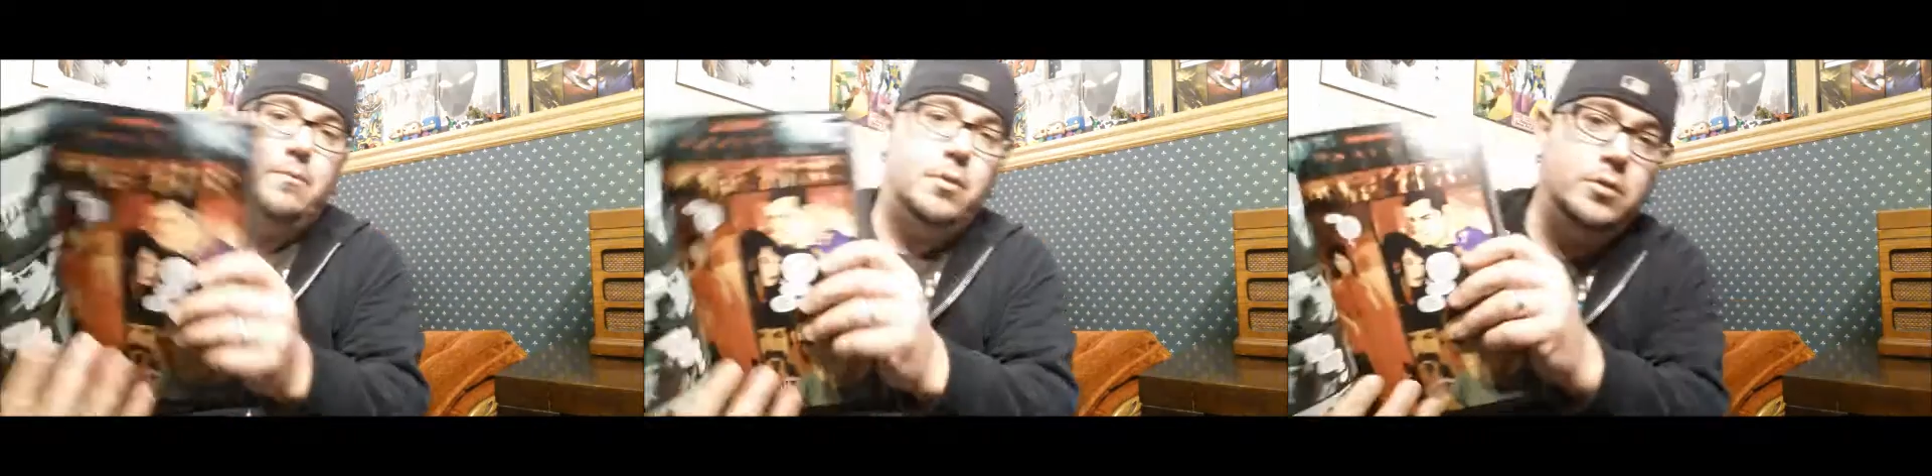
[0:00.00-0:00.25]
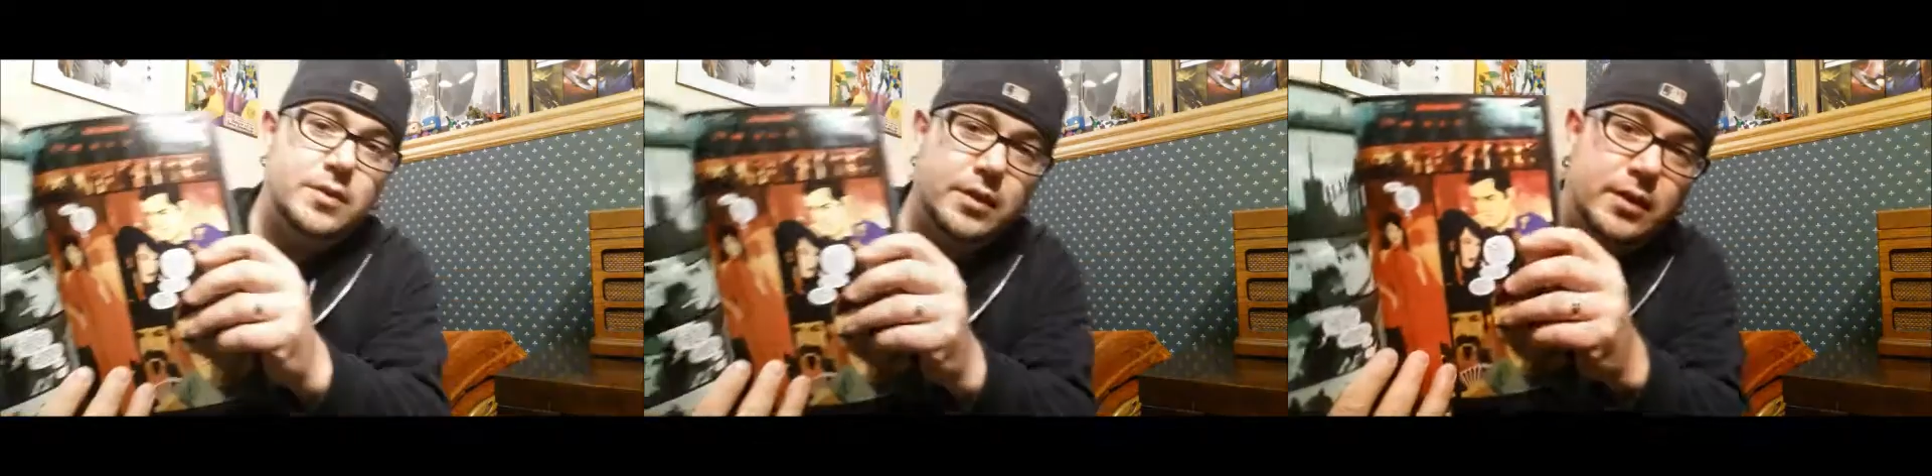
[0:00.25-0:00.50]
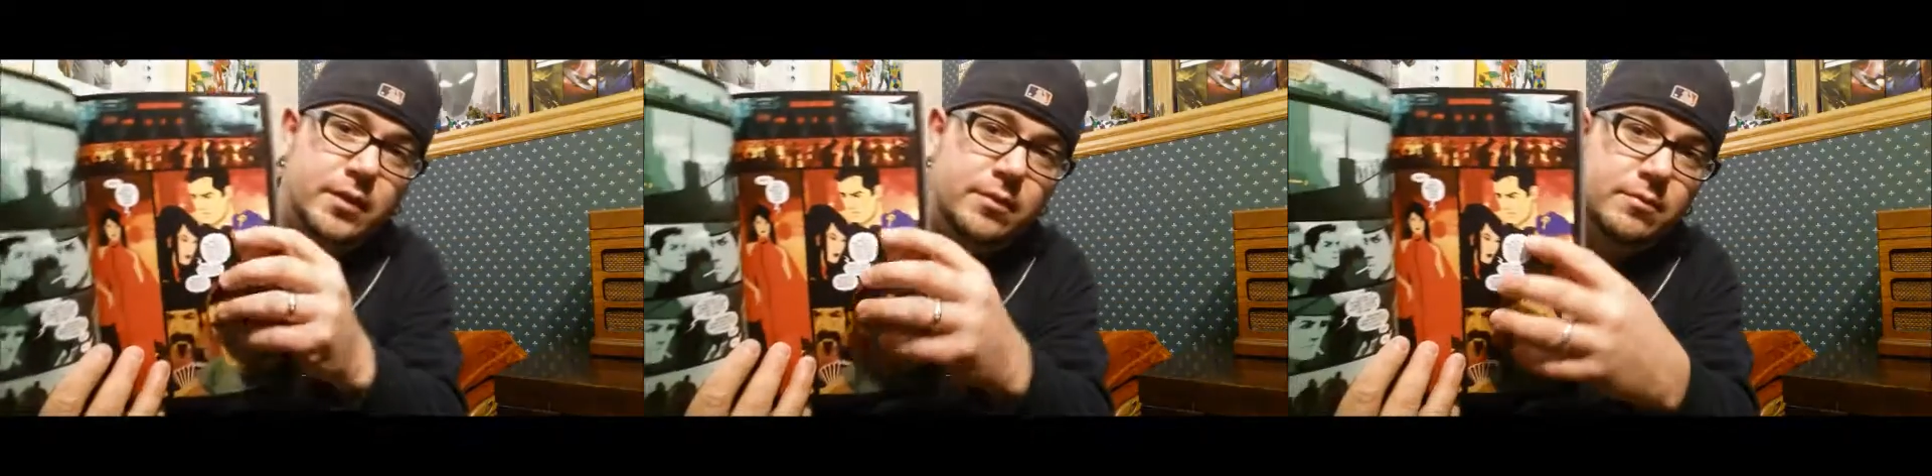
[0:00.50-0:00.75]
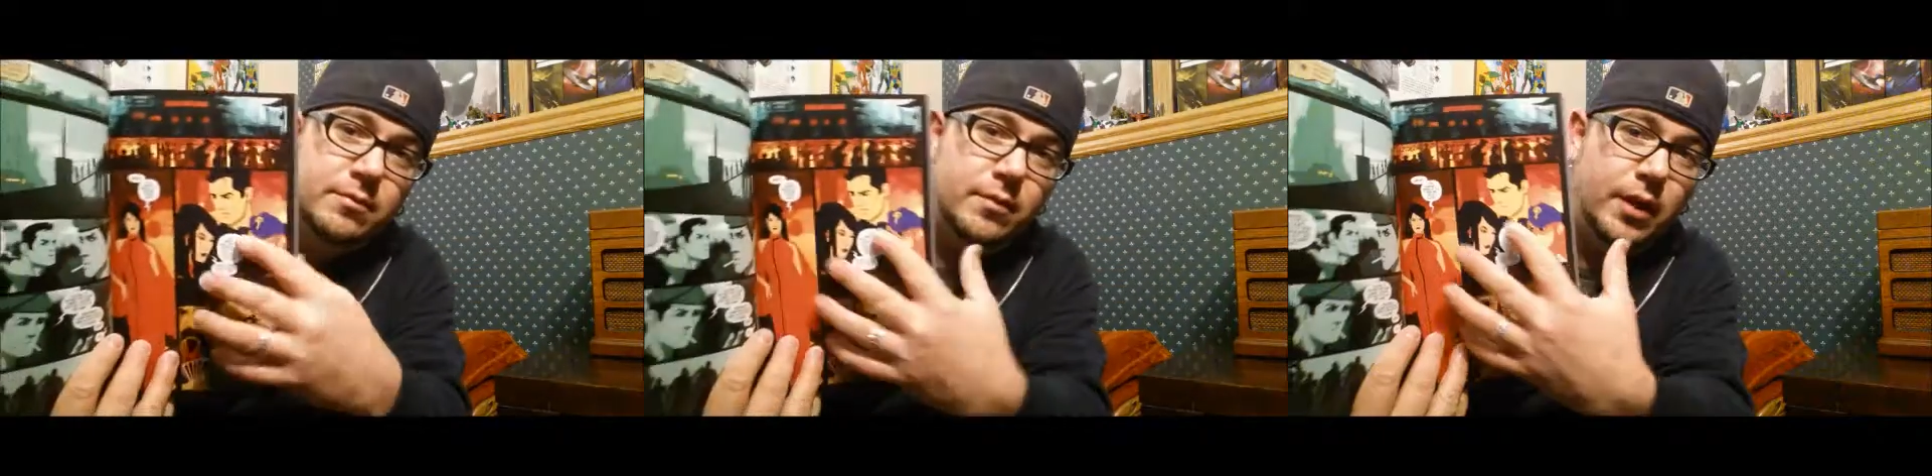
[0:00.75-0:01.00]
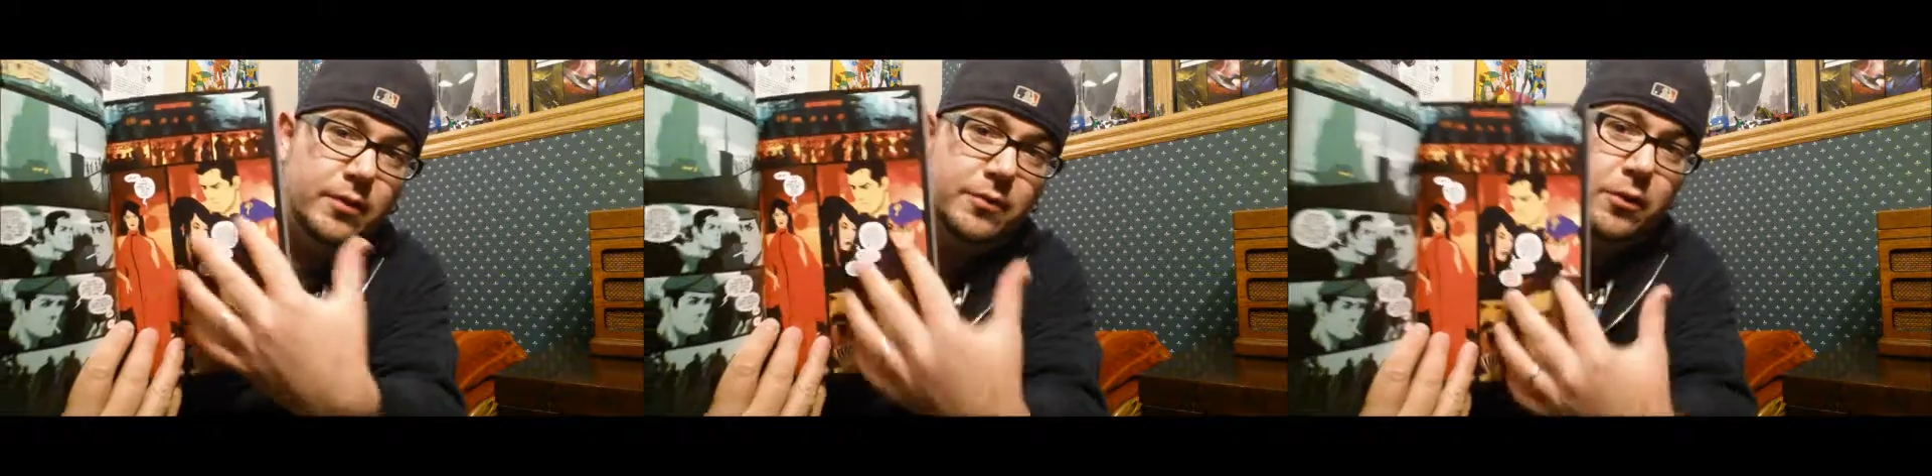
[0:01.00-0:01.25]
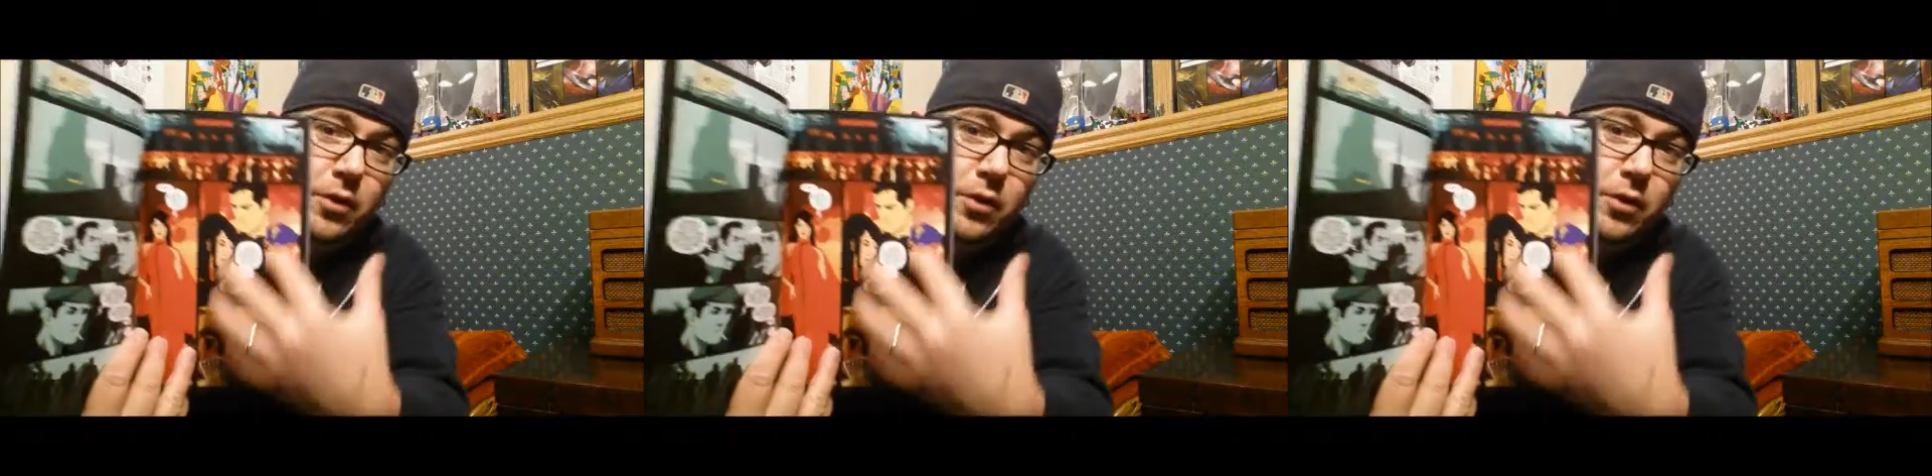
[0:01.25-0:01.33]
mostly like